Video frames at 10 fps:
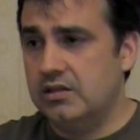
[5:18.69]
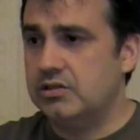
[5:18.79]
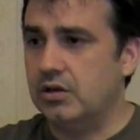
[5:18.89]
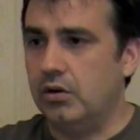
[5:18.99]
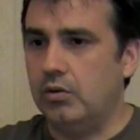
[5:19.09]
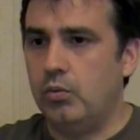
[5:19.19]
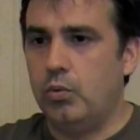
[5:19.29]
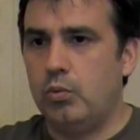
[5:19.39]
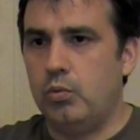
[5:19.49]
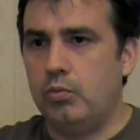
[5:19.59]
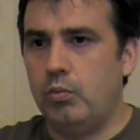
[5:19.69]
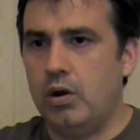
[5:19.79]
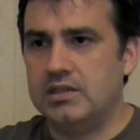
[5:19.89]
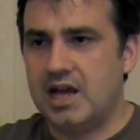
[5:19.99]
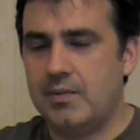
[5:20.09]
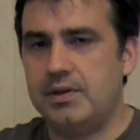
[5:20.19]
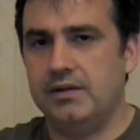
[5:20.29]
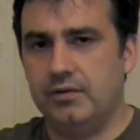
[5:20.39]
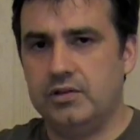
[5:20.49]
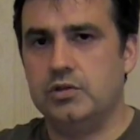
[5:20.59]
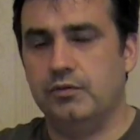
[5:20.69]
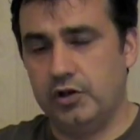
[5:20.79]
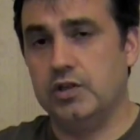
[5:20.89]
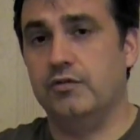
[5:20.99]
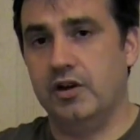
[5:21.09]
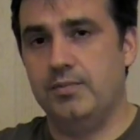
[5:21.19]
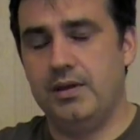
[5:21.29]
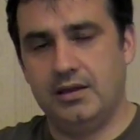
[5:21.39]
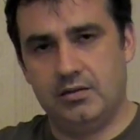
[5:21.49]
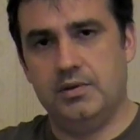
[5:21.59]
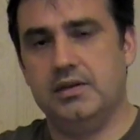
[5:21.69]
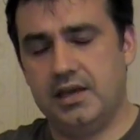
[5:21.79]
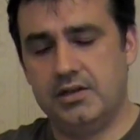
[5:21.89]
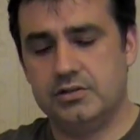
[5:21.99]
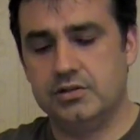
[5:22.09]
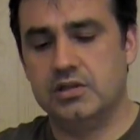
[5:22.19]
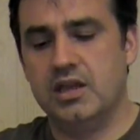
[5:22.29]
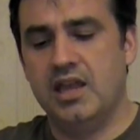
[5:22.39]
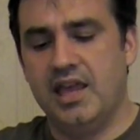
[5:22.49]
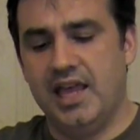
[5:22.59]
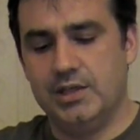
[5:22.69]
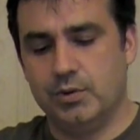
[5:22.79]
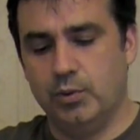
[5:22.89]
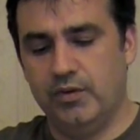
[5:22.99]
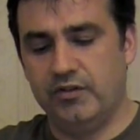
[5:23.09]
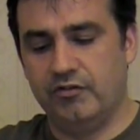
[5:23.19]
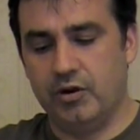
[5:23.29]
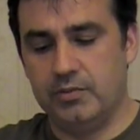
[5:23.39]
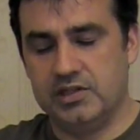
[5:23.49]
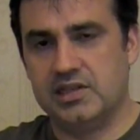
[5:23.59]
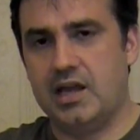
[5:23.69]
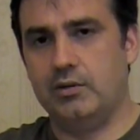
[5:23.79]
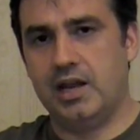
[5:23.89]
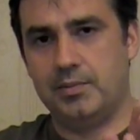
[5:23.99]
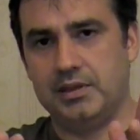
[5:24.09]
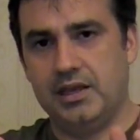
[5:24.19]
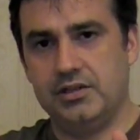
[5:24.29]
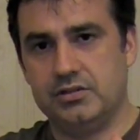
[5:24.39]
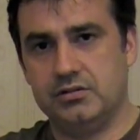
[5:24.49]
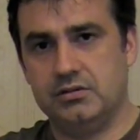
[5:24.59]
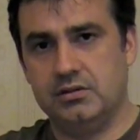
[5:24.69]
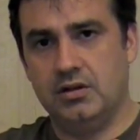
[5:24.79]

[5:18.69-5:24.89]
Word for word: So what's happening in voice over IP and communications is we're moving from the siloed application,